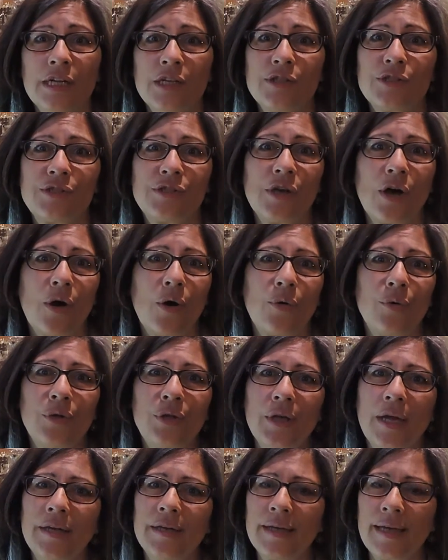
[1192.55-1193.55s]
So,
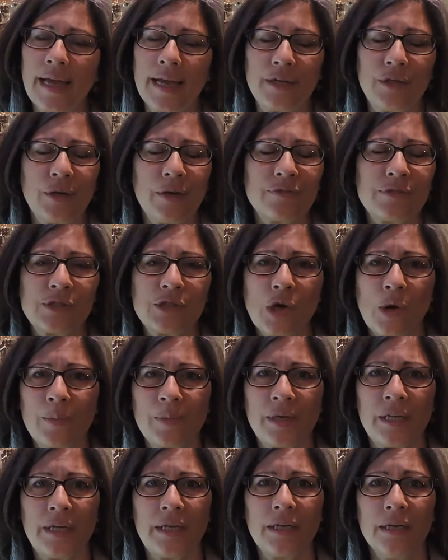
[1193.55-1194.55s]
and again, you have so
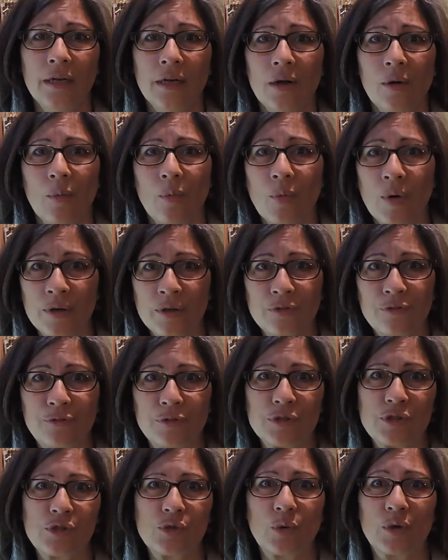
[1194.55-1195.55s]
many
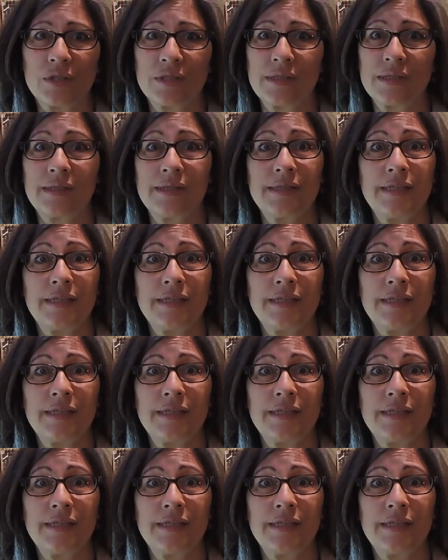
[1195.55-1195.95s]
wonderful sources.